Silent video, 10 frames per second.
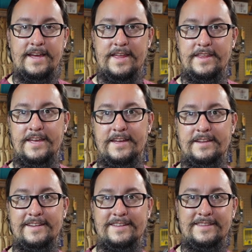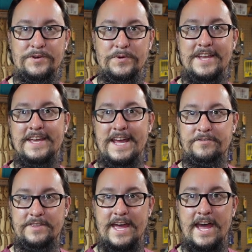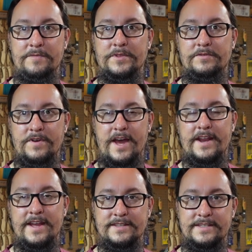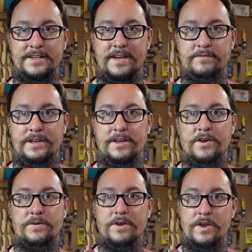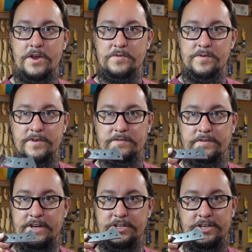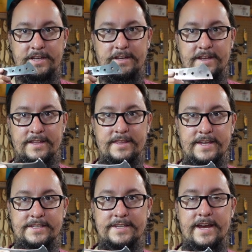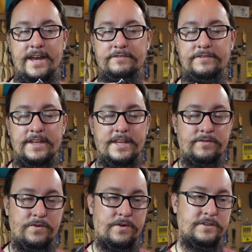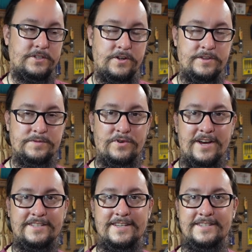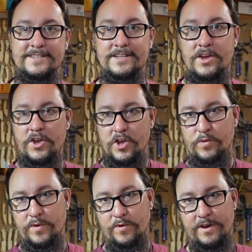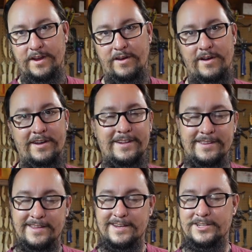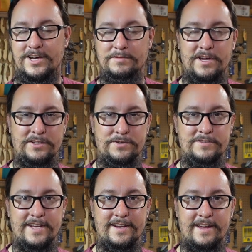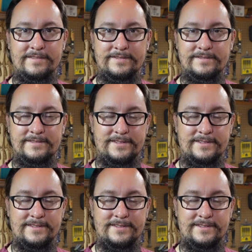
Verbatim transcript: And then the weekend after that, the Friday and Sunday video, we'll be finishing this knife. And then of course, during these processes, we'll be working on the Shop Talk Tuesday knife.